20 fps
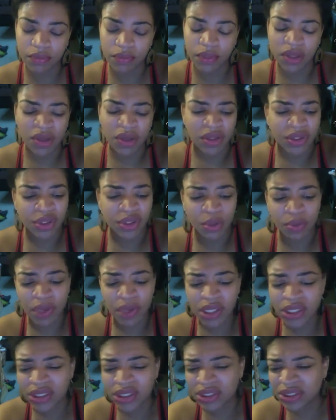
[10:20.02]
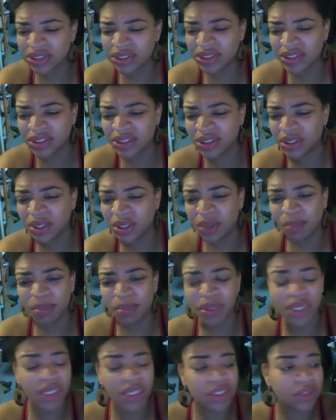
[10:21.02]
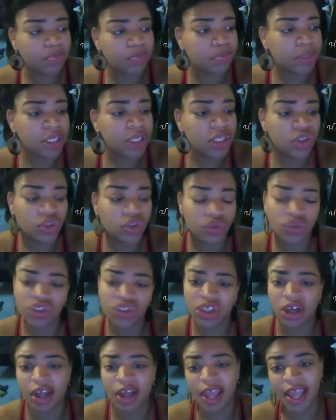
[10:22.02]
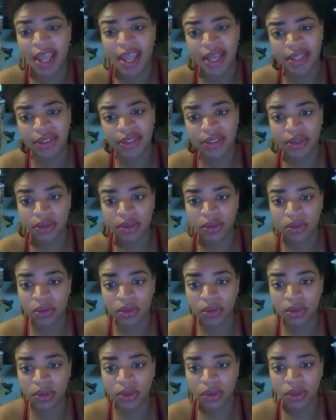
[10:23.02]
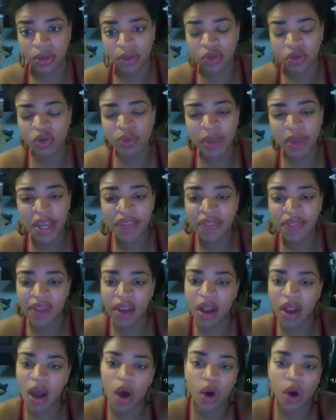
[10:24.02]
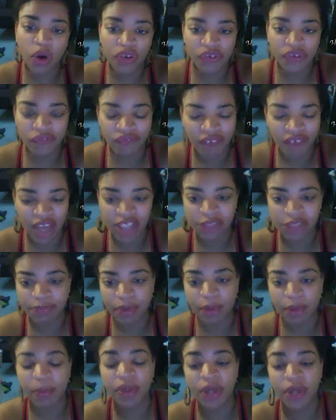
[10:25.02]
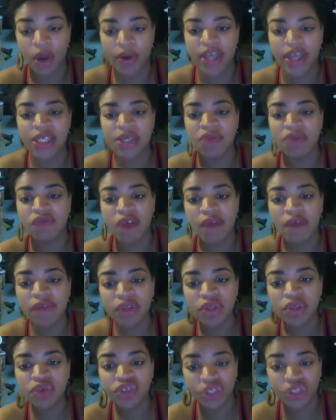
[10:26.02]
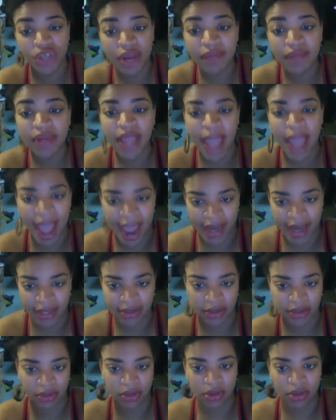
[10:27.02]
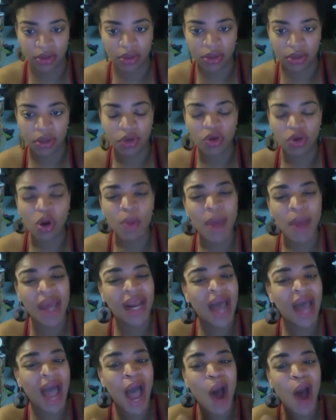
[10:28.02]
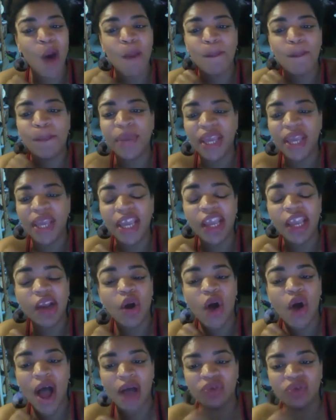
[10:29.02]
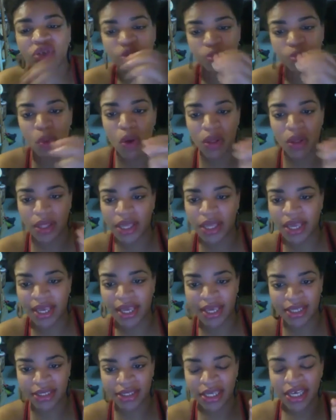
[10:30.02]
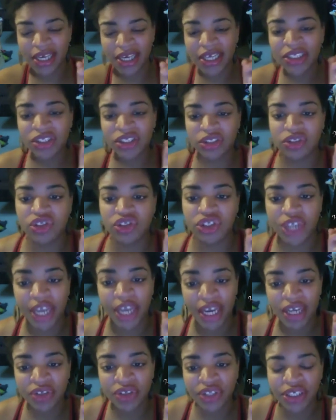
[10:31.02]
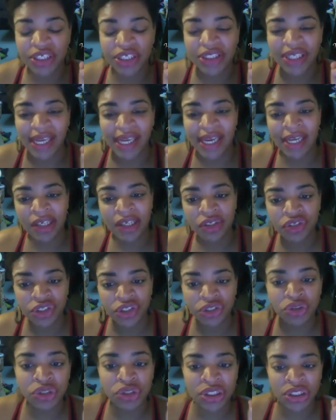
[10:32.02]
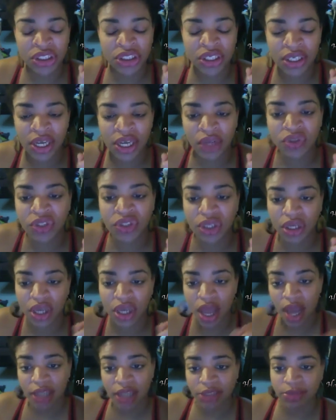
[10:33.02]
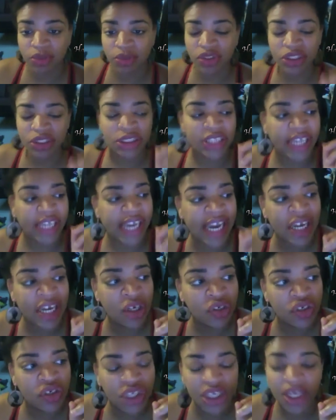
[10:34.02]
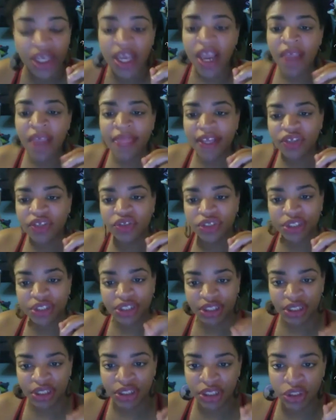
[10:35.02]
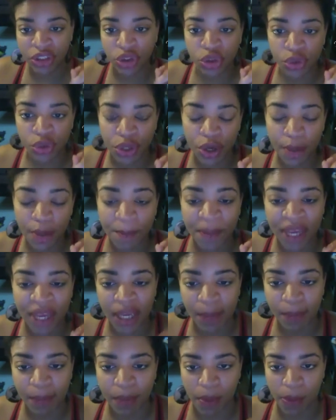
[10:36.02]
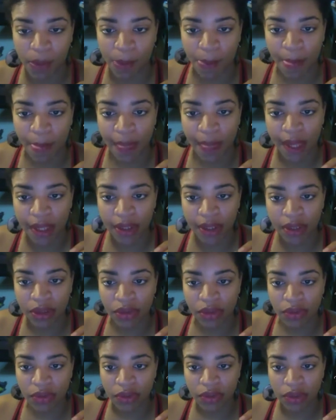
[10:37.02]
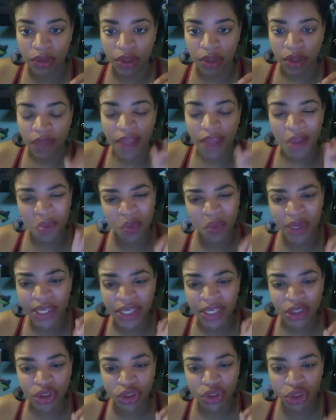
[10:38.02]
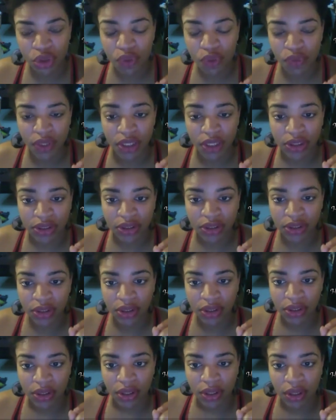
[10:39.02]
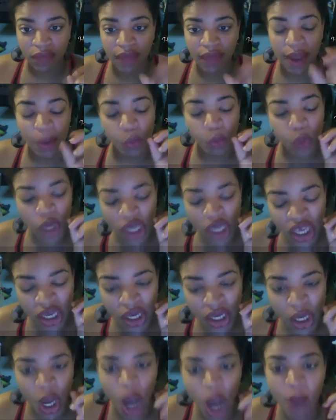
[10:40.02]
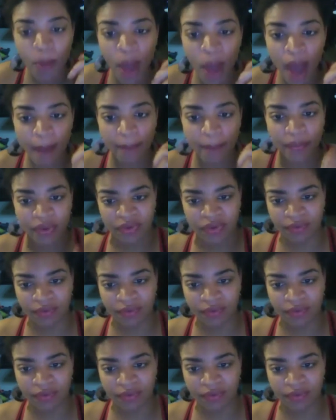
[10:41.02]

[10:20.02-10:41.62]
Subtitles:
So brothers and sisters, please use your heads. You may think, oh, it's Facebook, but no, it's a revolutionary act. No matter how big or how small it is, it's a change and it's an energy you're sending out to the cosmos. It's an energy that you're sending to your people. That we can do this. That we can come up.